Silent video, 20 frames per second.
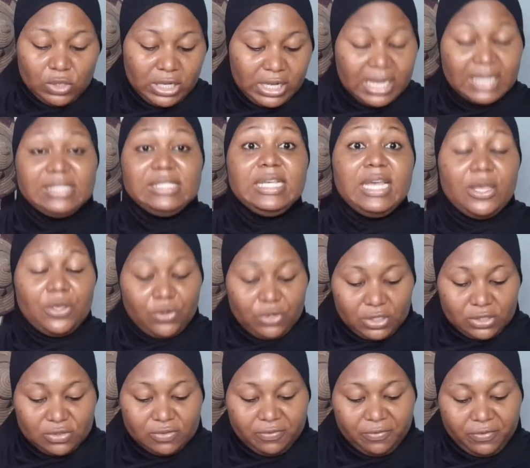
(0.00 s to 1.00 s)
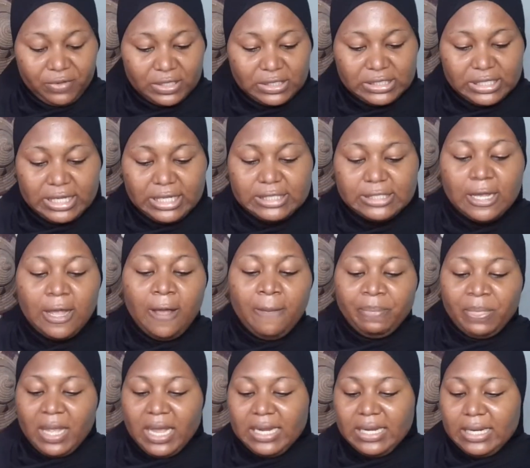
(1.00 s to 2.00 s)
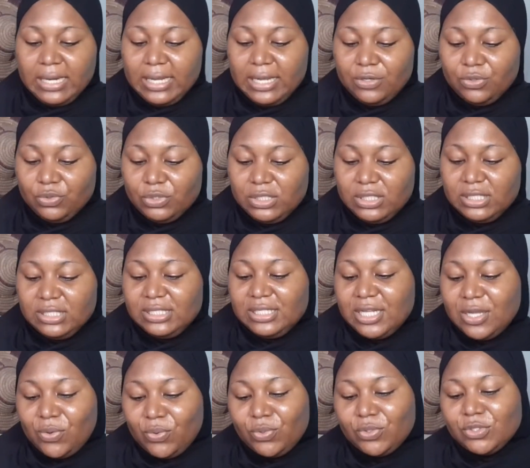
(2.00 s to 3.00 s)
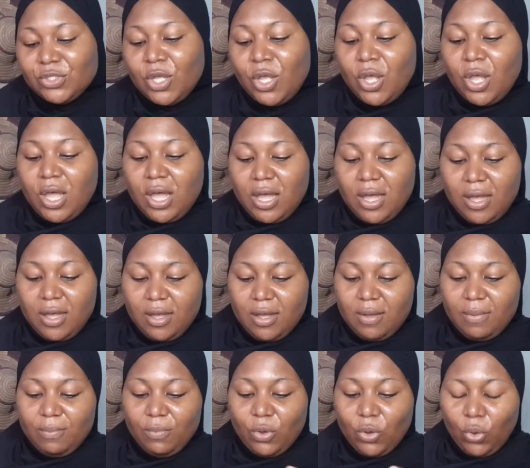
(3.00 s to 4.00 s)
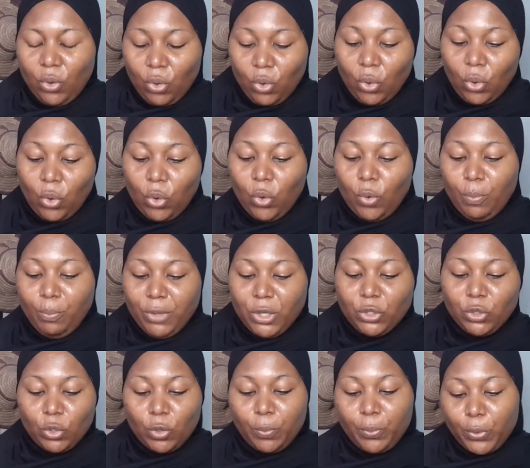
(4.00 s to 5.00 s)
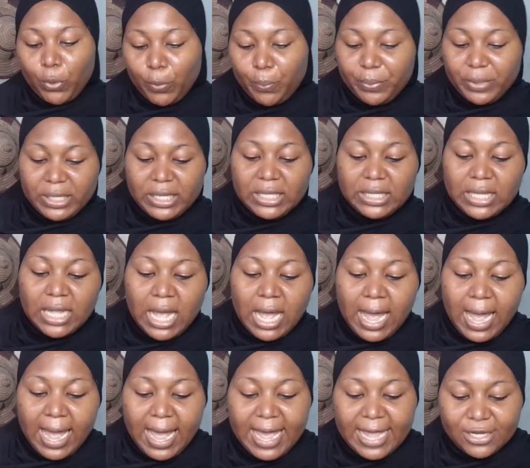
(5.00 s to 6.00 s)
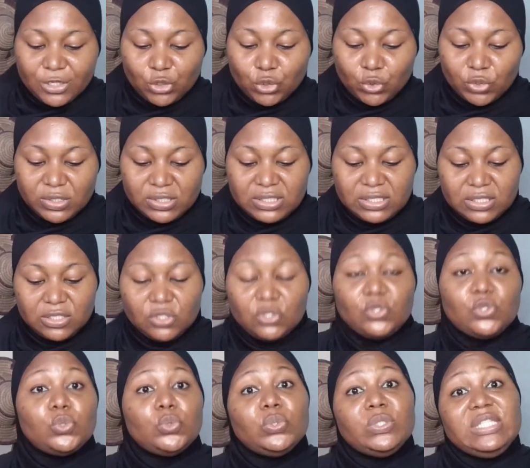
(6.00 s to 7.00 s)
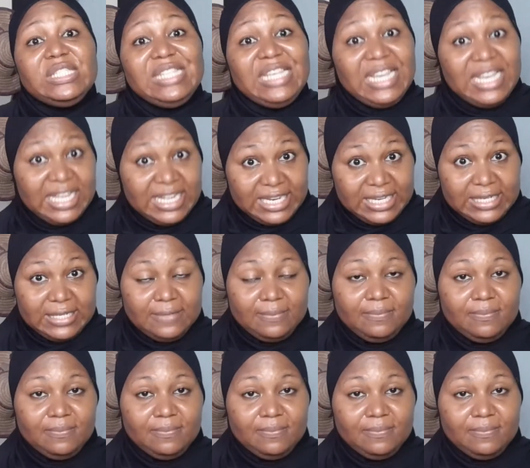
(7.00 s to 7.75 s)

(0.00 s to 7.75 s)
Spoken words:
a cationic surfactant. And then I noticed there was cocomidopropylene hydrozilsol 10.